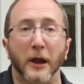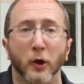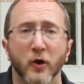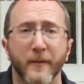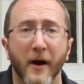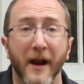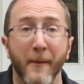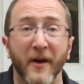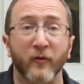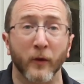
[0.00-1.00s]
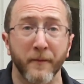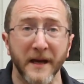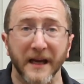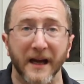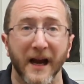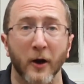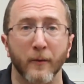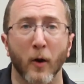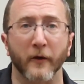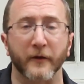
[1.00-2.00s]
Learn about MS with me,
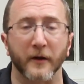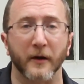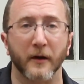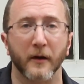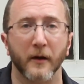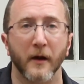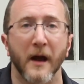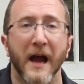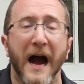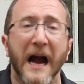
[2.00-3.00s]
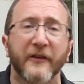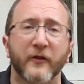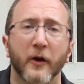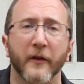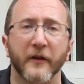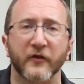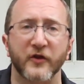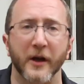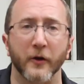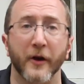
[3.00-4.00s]
Aaron Boster. I started this
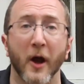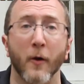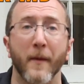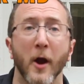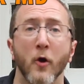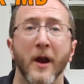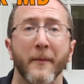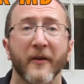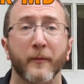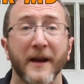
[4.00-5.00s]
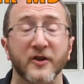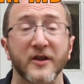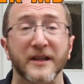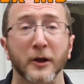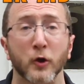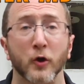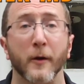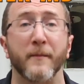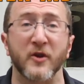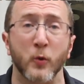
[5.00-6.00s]
channel to help my own MS patients
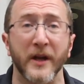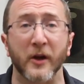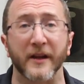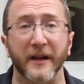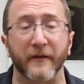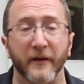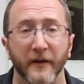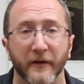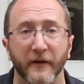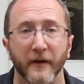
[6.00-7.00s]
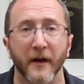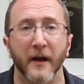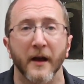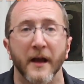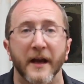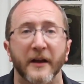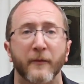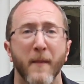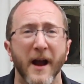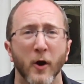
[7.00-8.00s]
learn between clinic visits. And
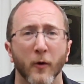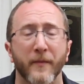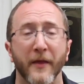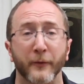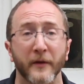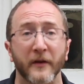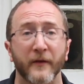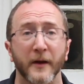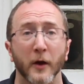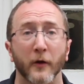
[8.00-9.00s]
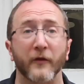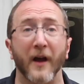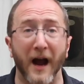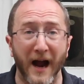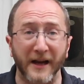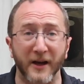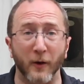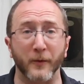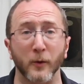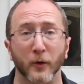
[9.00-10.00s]
it's my hope that through these videos, I can
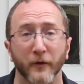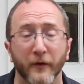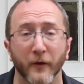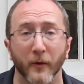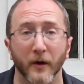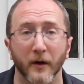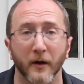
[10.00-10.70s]
help you learn too.